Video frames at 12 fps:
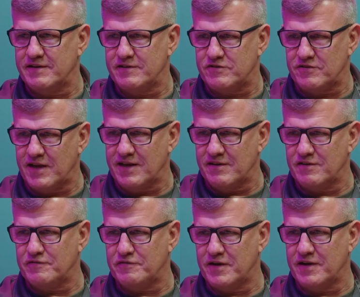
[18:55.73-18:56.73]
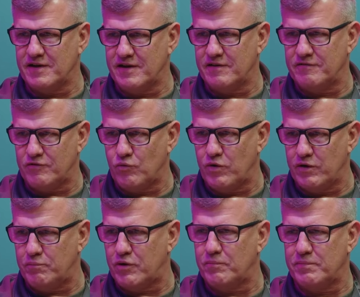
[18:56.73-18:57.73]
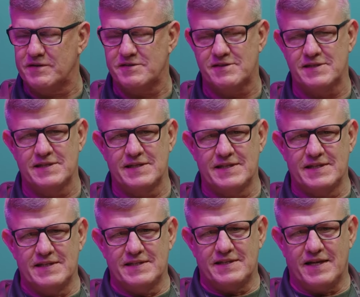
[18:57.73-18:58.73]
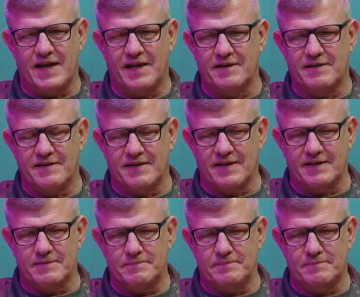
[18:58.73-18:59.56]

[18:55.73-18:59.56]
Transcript: and stay in the fight and for what purpose. And, uh,